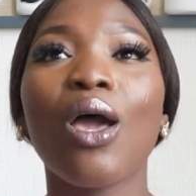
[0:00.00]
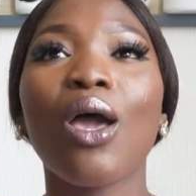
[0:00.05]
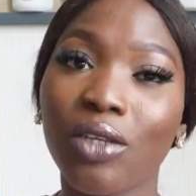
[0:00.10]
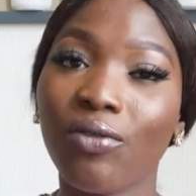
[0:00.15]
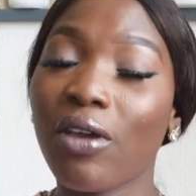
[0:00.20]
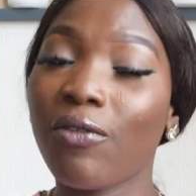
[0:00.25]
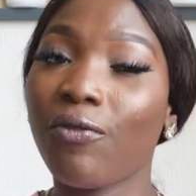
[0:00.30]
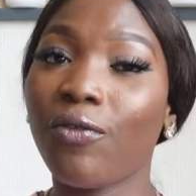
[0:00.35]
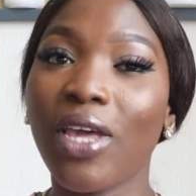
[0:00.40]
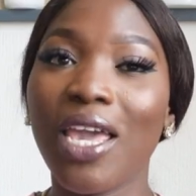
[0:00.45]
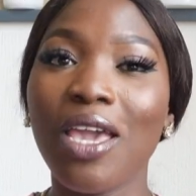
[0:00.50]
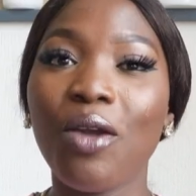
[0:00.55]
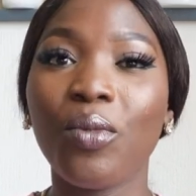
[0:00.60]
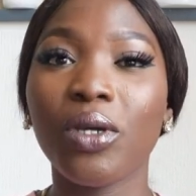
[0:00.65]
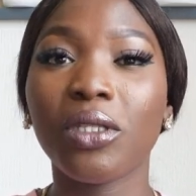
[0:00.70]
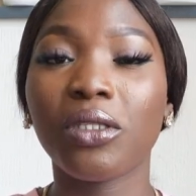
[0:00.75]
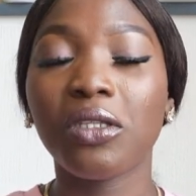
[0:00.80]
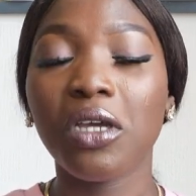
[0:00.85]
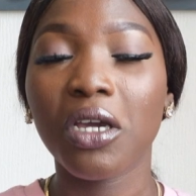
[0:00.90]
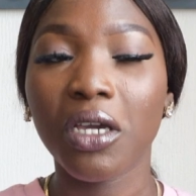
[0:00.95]
So if you're flying
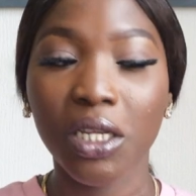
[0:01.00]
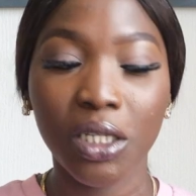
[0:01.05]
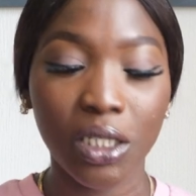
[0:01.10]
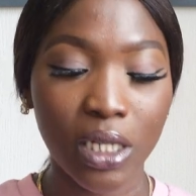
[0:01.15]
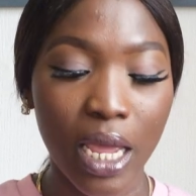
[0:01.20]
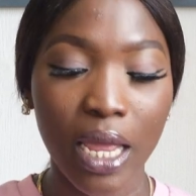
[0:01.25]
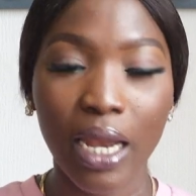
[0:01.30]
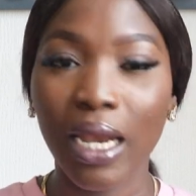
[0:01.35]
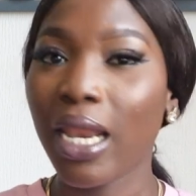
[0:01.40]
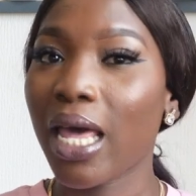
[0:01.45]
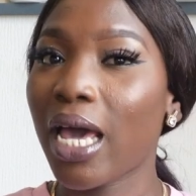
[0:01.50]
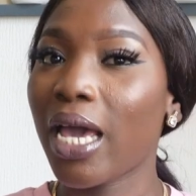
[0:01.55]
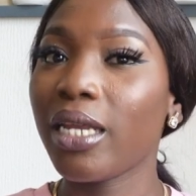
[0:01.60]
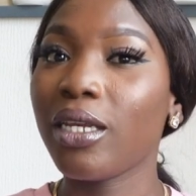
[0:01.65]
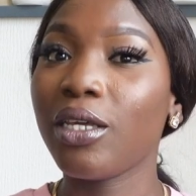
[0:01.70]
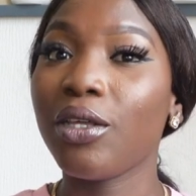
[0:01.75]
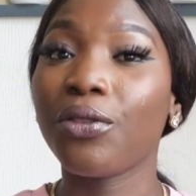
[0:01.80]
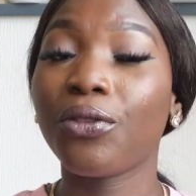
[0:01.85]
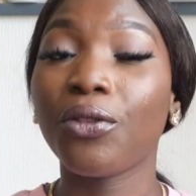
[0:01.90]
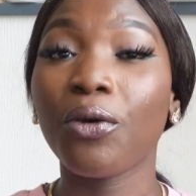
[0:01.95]
with Turkish
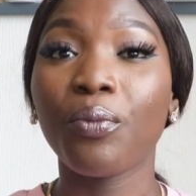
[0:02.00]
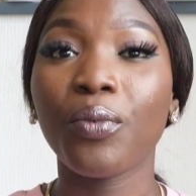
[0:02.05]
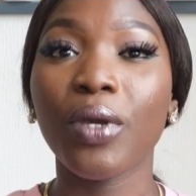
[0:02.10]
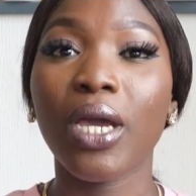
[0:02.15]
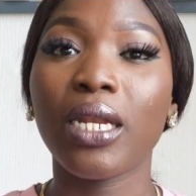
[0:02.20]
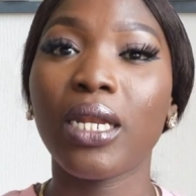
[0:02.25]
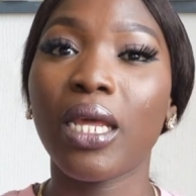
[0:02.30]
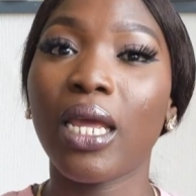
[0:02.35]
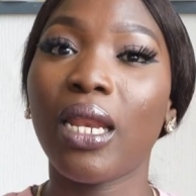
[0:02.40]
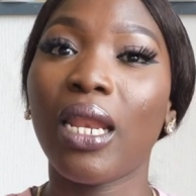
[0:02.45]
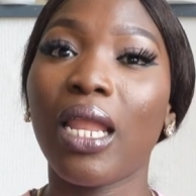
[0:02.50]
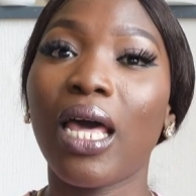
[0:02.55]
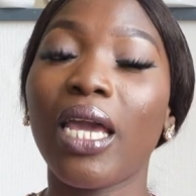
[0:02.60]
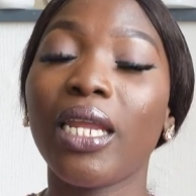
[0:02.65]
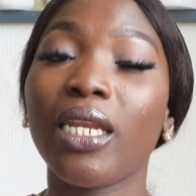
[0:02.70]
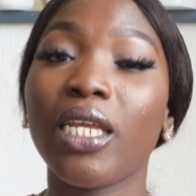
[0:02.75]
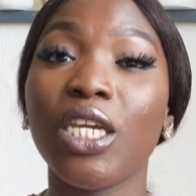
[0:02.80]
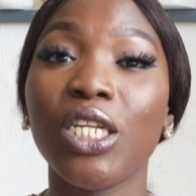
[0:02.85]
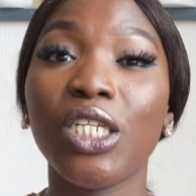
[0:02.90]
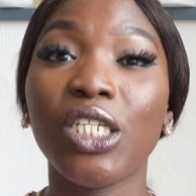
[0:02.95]
Airline, Ethiopian
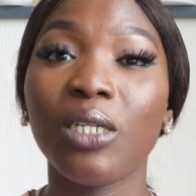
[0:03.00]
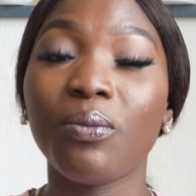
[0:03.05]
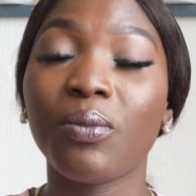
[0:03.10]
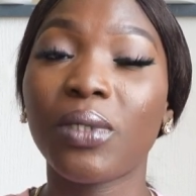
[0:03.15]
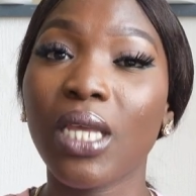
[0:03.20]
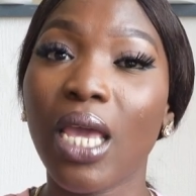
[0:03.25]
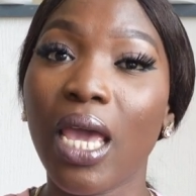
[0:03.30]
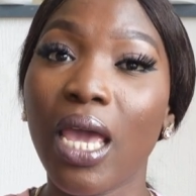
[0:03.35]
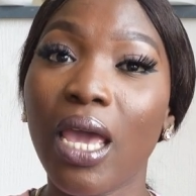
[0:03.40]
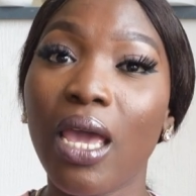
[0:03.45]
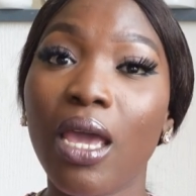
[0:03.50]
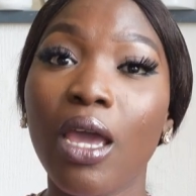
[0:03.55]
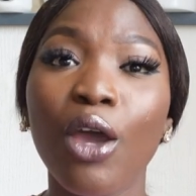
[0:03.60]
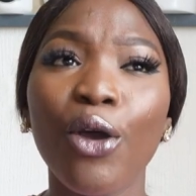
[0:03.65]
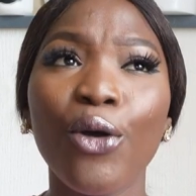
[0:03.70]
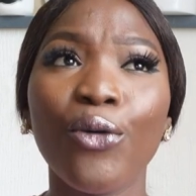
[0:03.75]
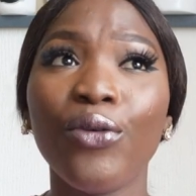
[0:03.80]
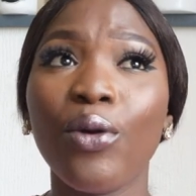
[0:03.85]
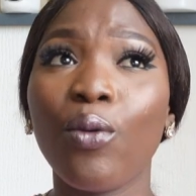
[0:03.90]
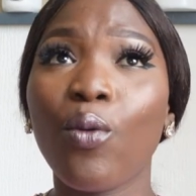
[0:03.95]
Airline, Egypt Air,
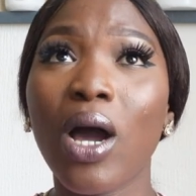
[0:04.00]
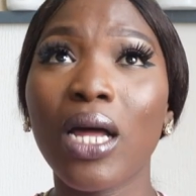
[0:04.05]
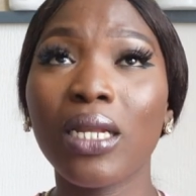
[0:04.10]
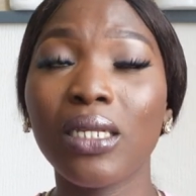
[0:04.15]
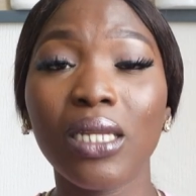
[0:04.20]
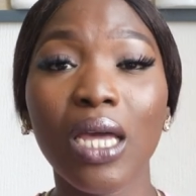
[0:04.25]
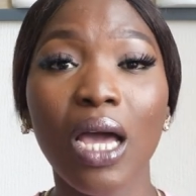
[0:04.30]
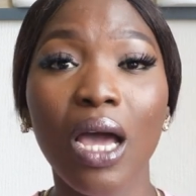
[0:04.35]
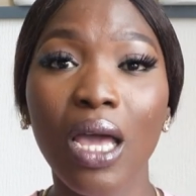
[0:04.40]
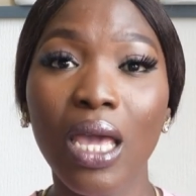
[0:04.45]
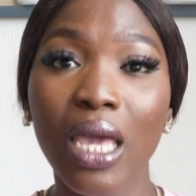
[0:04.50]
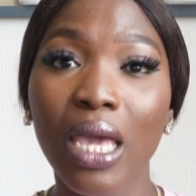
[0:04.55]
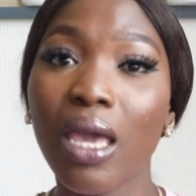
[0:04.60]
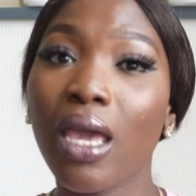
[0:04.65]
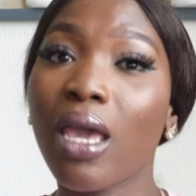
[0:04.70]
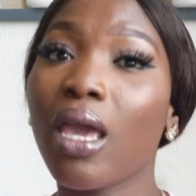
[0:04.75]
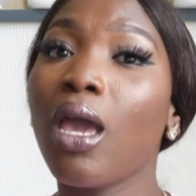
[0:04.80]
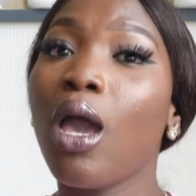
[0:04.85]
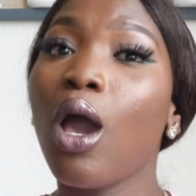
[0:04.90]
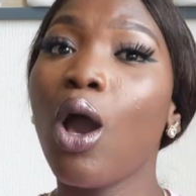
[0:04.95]
Rwanda
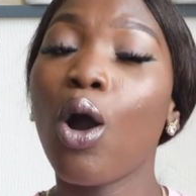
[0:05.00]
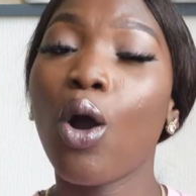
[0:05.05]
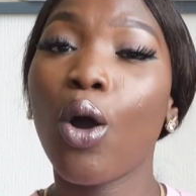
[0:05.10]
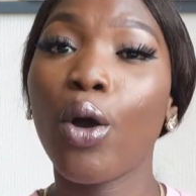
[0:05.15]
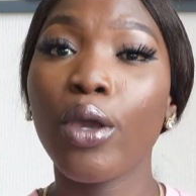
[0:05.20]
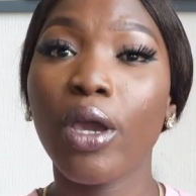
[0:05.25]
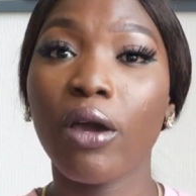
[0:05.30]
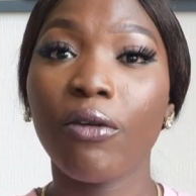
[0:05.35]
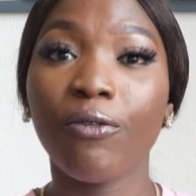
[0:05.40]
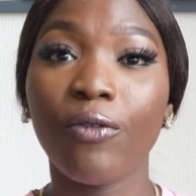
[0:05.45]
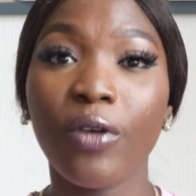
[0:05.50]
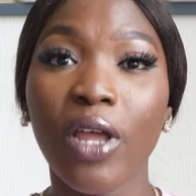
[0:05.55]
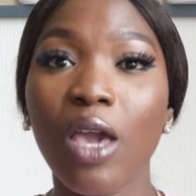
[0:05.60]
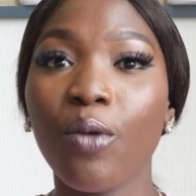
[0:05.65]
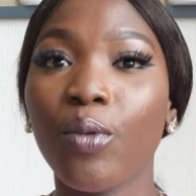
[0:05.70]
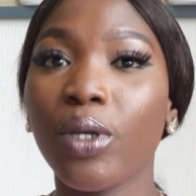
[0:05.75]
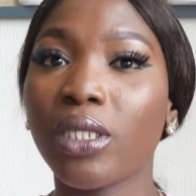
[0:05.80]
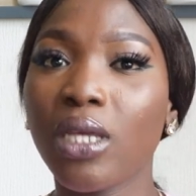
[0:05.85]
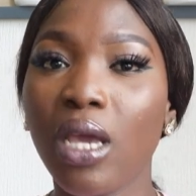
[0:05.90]
Air, or you're flying with